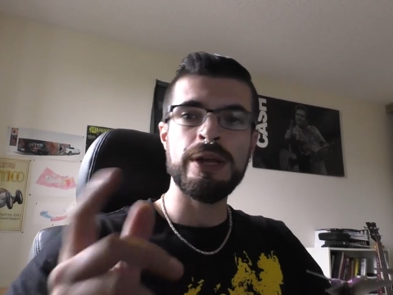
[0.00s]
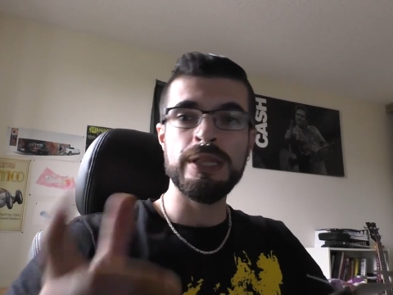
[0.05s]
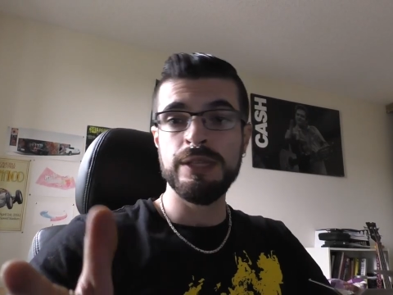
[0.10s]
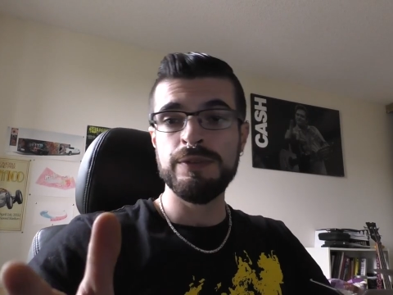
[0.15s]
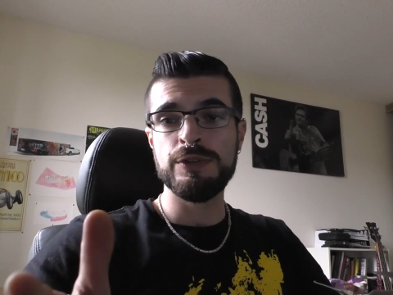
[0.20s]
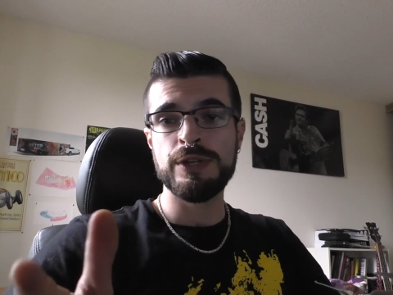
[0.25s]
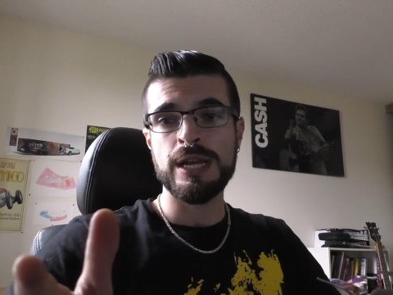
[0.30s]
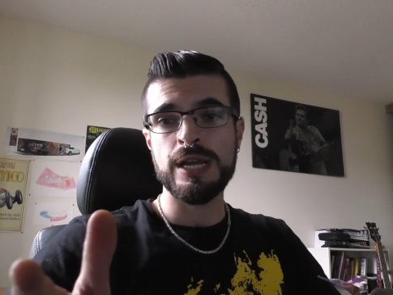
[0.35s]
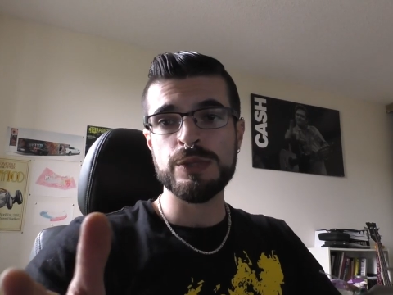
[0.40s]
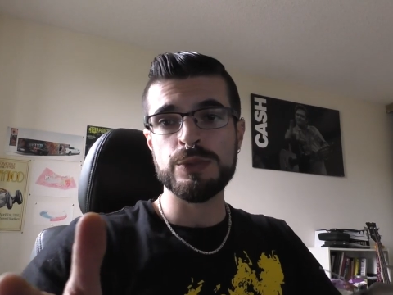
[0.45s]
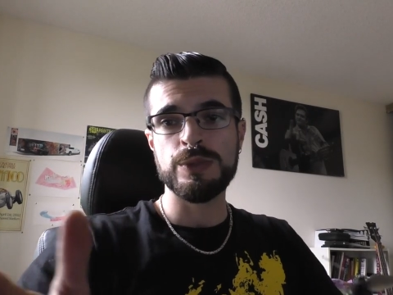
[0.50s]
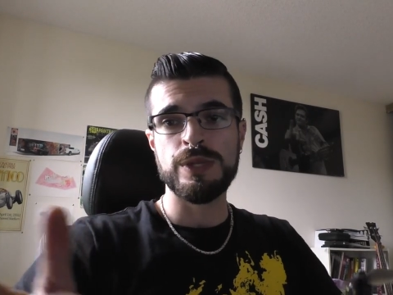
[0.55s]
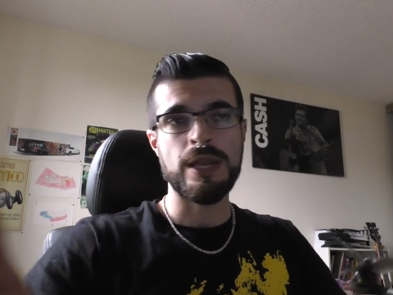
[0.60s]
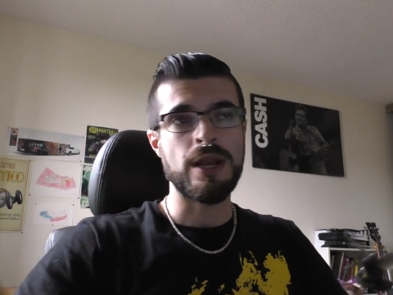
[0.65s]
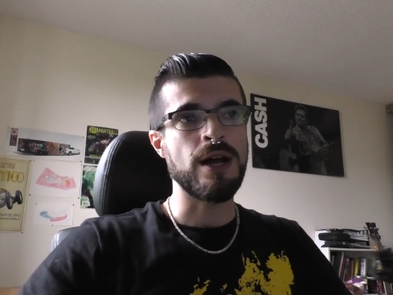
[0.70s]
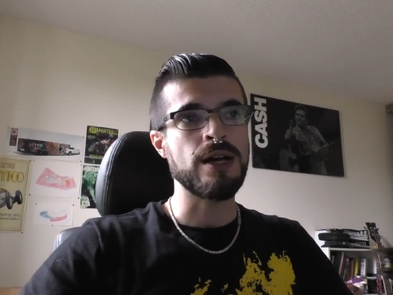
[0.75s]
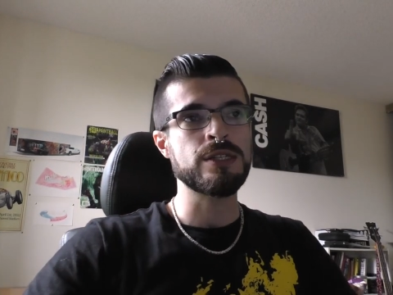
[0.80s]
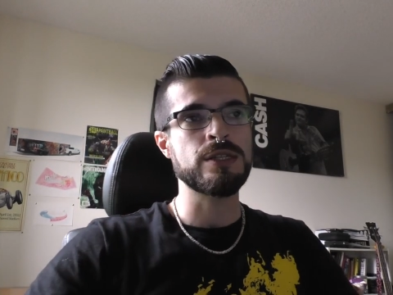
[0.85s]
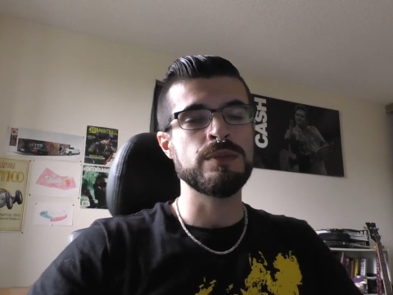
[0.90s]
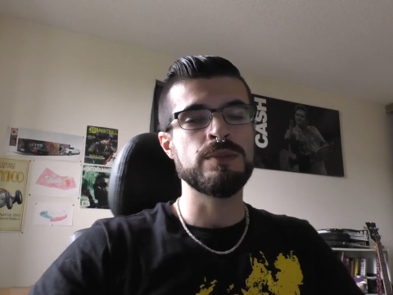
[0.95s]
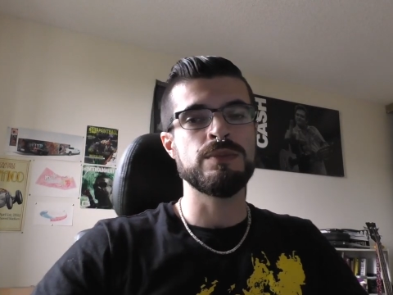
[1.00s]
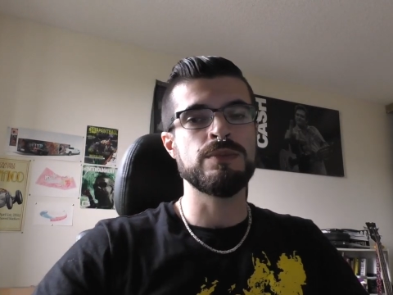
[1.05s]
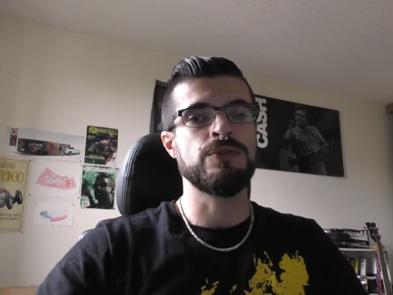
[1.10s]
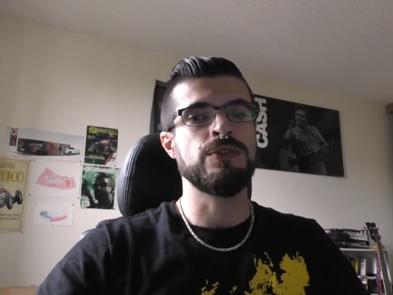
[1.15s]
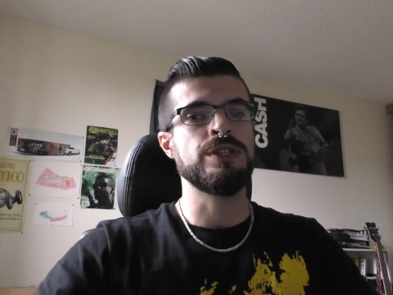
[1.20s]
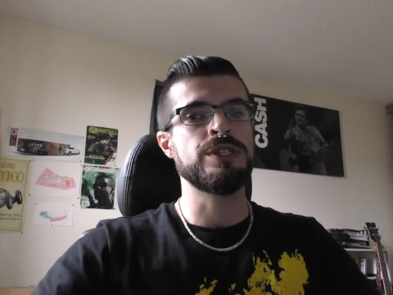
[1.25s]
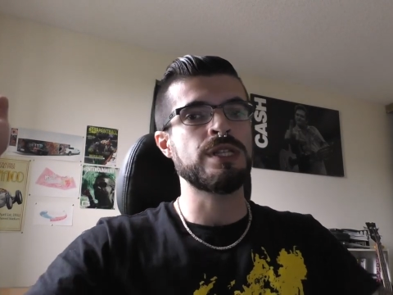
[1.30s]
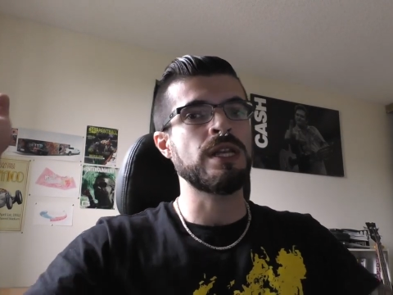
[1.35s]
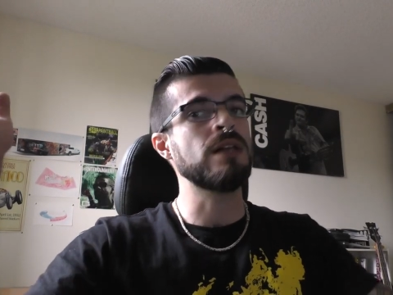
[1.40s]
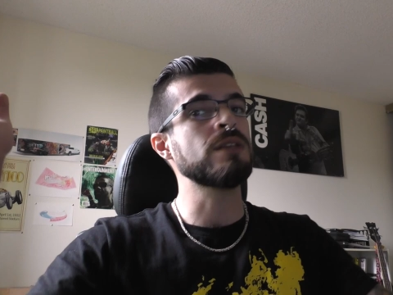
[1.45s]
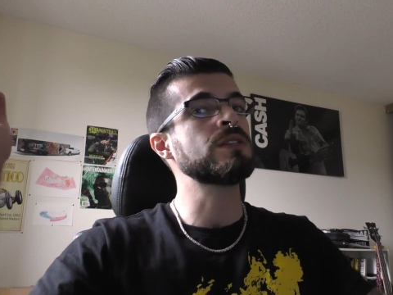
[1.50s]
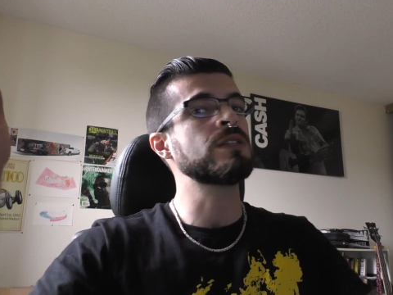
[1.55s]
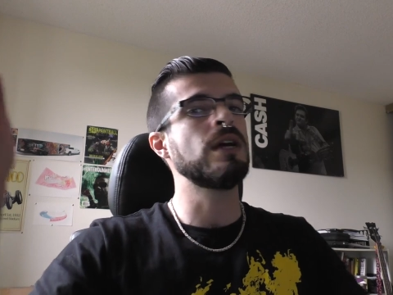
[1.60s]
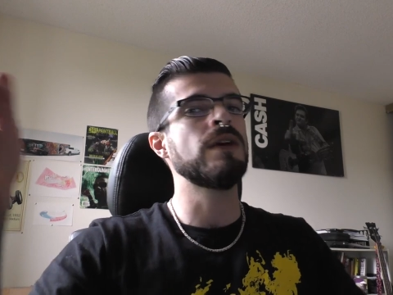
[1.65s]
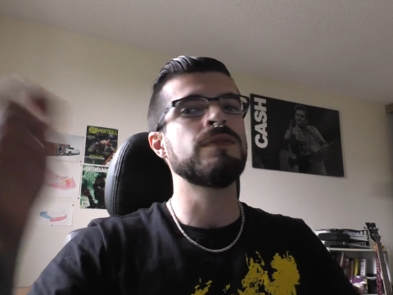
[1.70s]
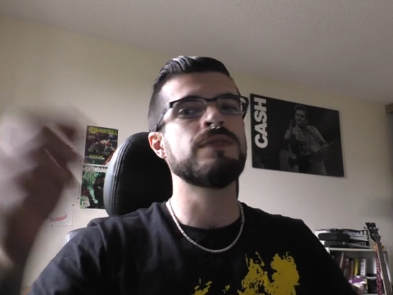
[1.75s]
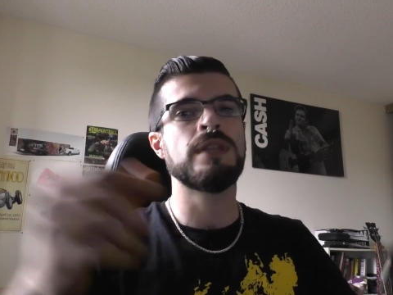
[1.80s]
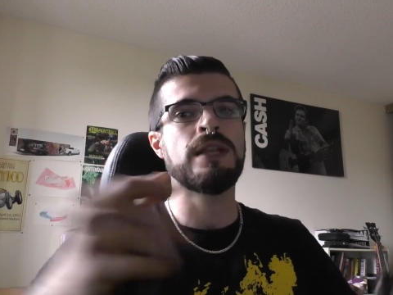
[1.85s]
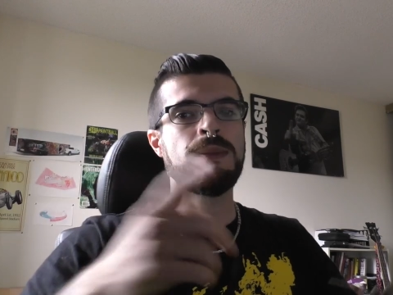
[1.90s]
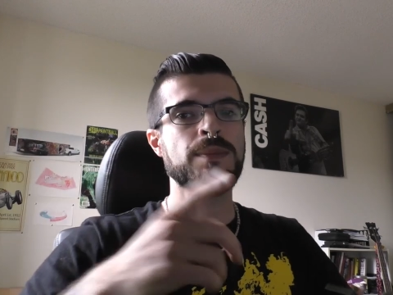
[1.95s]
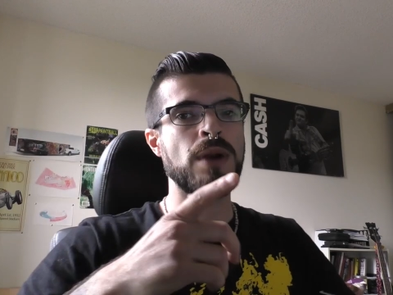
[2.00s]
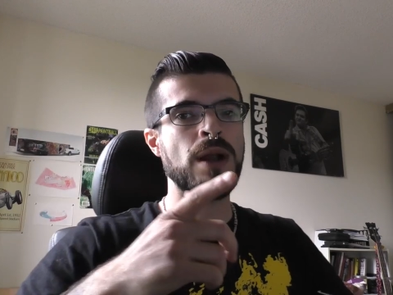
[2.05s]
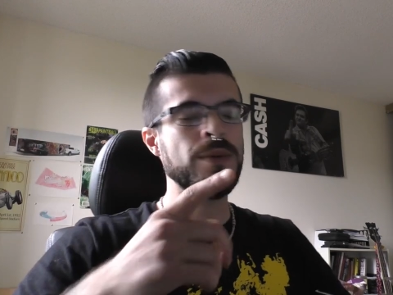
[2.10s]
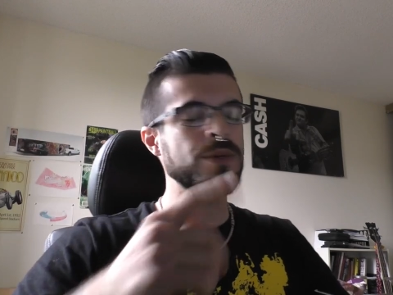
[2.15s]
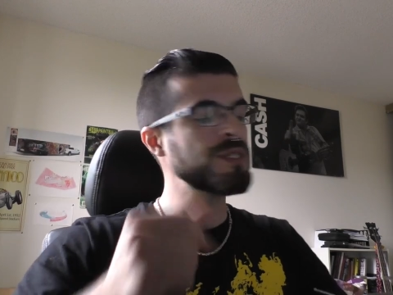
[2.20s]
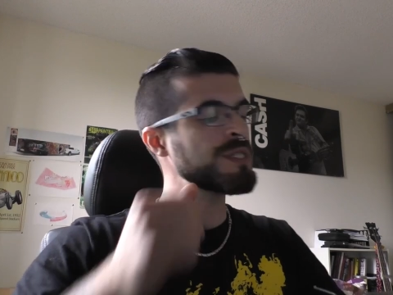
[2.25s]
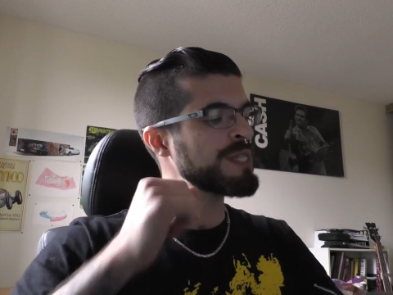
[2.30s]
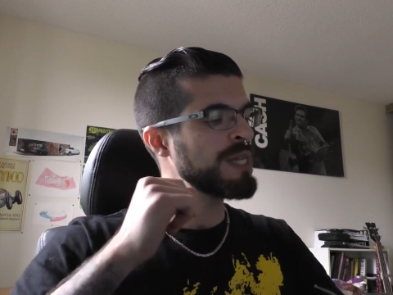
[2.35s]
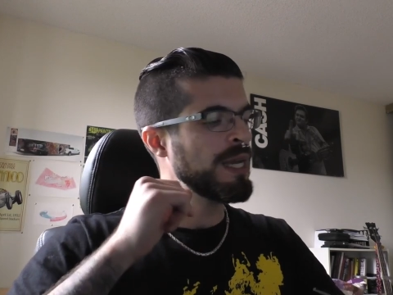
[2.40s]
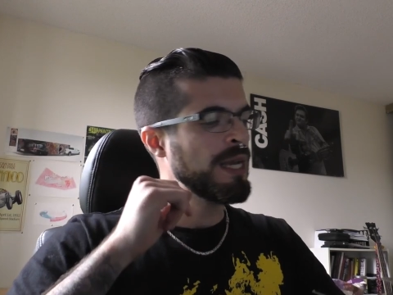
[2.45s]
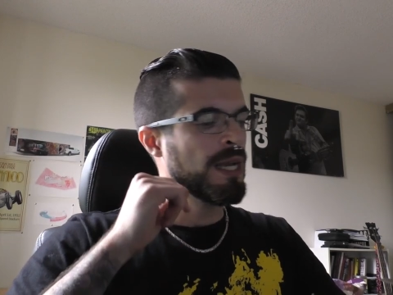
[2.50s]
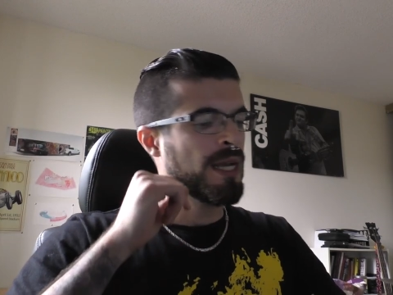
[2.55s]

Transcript: I leave you guys with that awesome freestyle stuff that I promised,